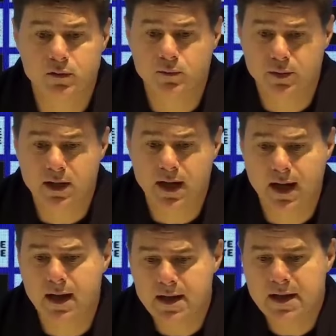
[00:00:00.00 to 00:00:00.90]

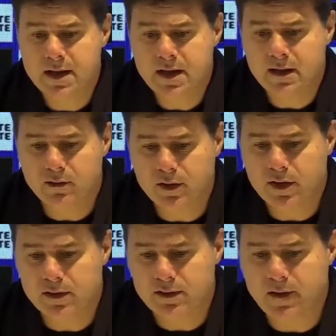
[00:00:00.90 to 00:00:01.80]
post-match interview,
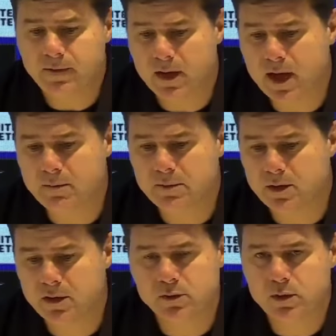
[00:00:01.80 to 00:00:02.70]
Pochettino said
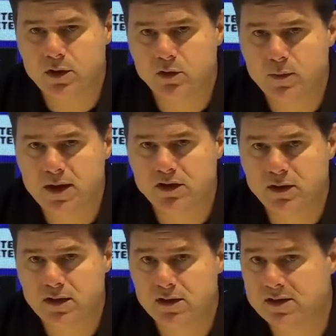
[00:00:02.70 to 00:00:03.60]
via Football,
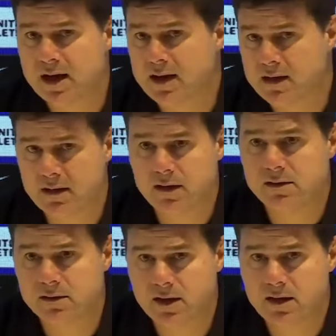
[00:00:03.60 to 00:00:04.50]
London, he's
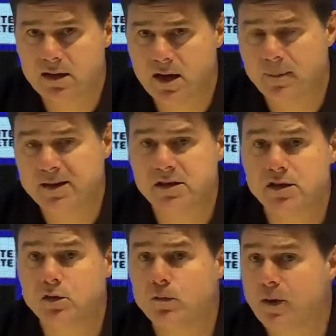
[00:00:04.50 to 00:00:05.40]
doing
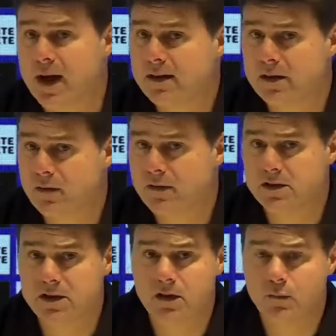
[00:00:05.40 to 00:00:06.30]
fantastic.
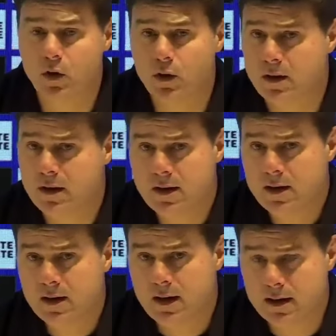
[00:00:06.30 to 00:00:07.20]
I think we
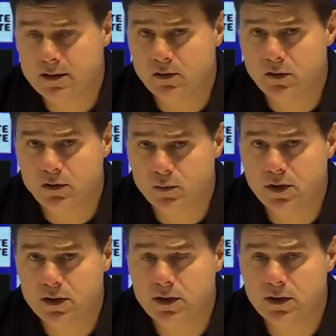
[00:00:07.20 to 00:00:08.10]
need to give full
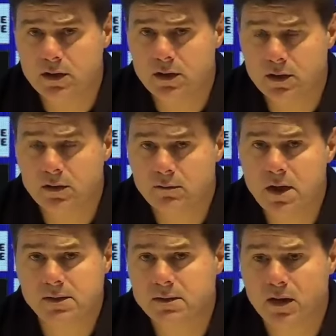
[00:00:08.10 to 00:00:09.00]
credit because he
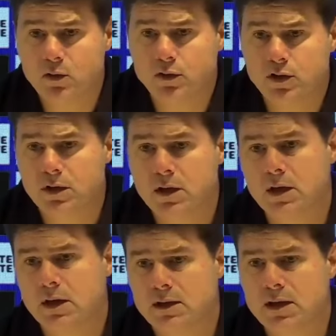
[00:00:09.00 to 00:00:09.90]
arrived this season
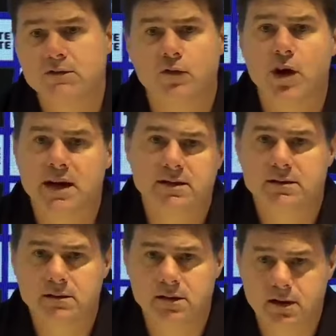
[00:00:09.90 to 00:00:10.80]
at Chelsea from
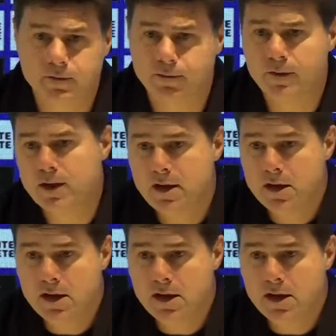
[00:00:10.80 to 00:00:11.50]
the MLS.